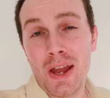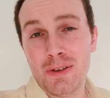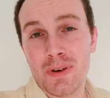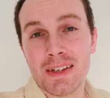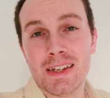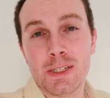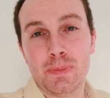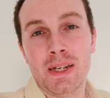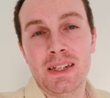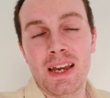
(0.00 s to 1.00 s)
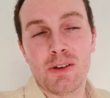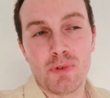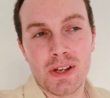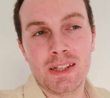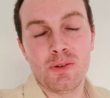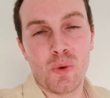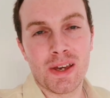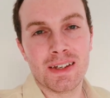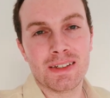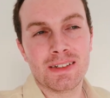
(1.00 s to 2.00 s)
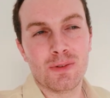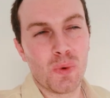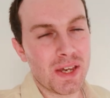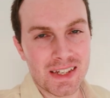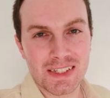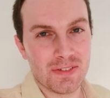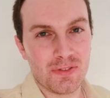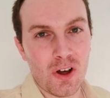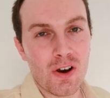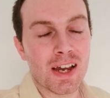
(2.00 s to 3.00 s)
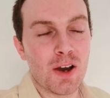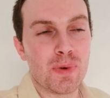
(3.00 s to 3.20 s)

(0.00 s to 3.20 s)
But anyway, it's been a really weird week to vlog.